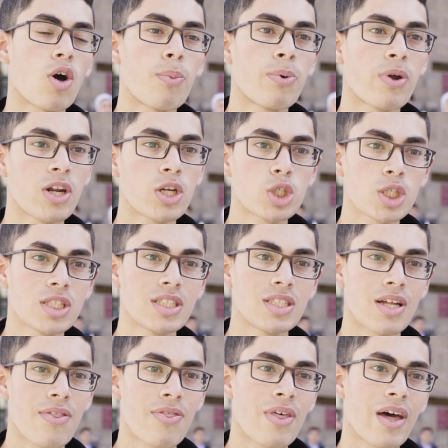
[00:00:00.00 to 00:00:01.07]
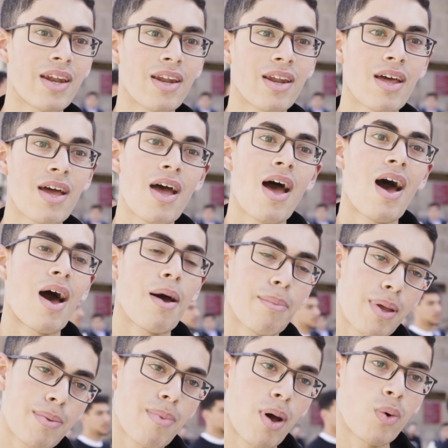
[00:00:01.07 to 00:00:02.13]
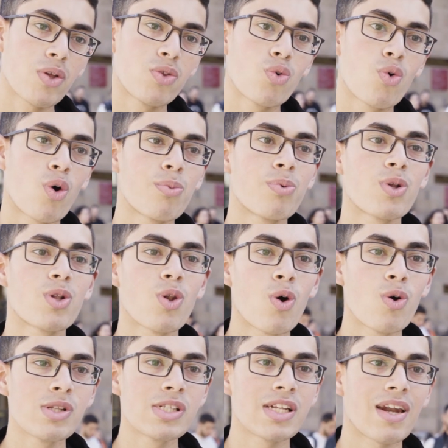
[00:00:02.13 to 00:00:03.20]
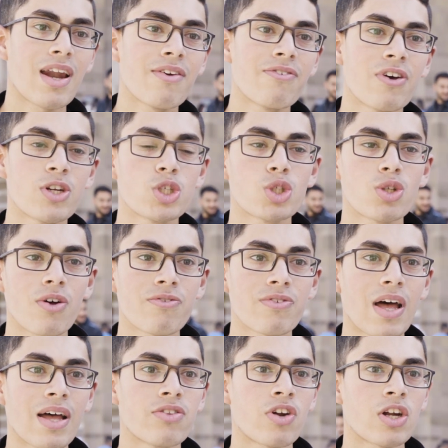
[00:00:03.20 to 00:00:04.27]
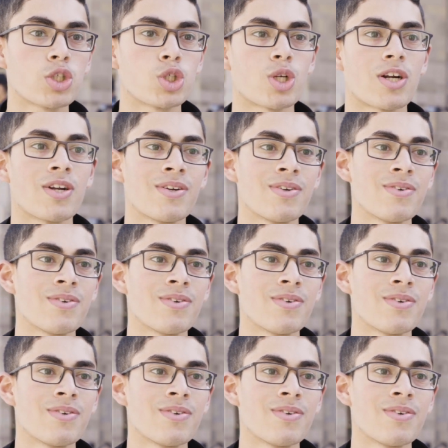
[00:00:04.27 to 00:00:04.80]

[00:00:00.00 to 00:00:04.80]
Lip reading: operations, and then I made my way to corporate loans, and I finished off at treasury.